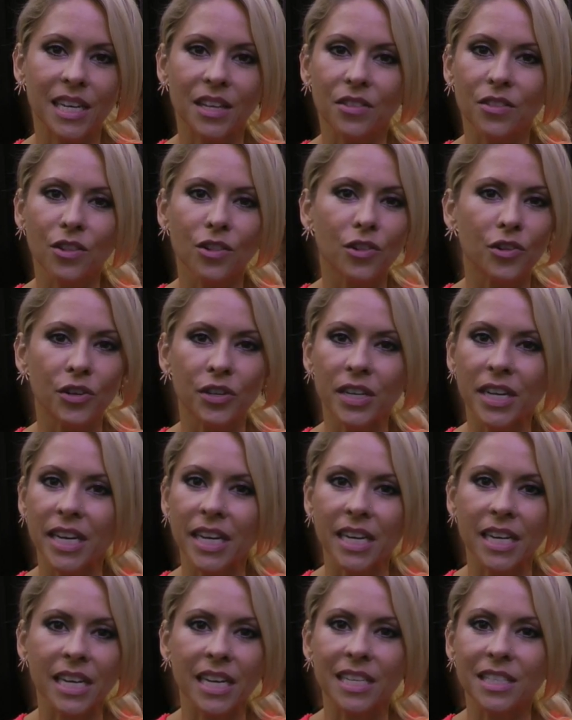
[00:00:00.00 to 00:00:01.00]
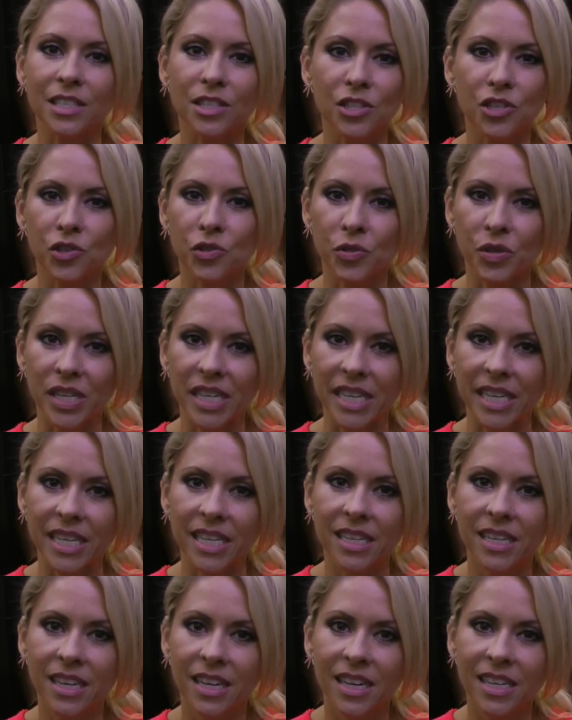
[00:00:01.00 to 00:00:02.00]
in the learning
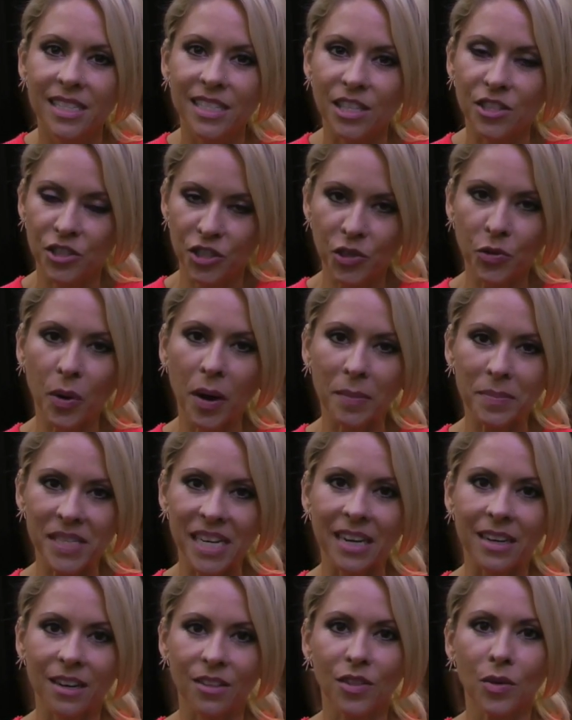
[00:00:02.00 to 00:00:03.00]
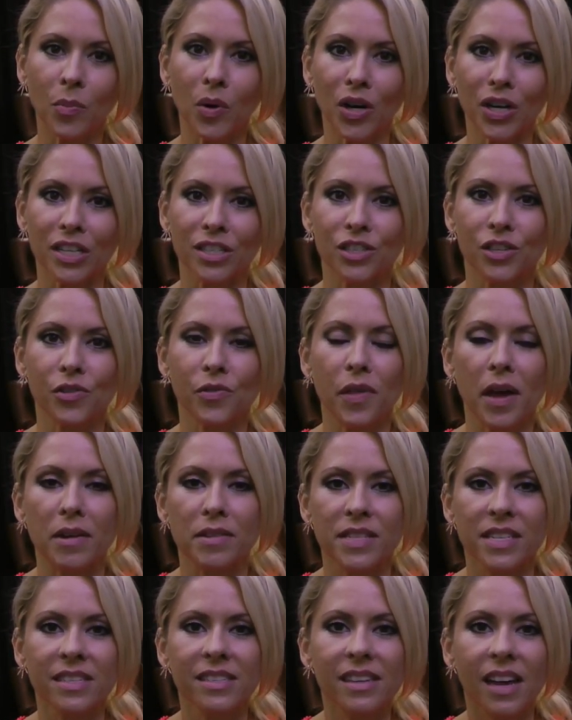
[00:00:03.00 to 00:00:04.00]
industry since you updated the book in
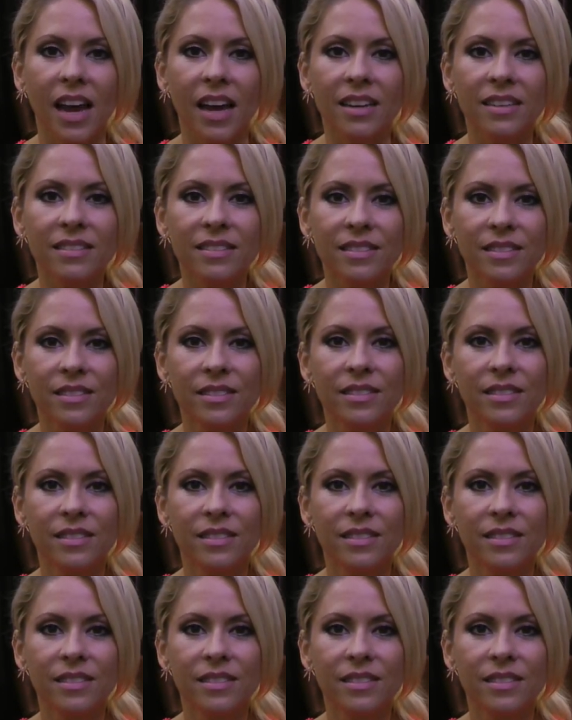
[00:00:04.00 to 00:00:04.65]
2010?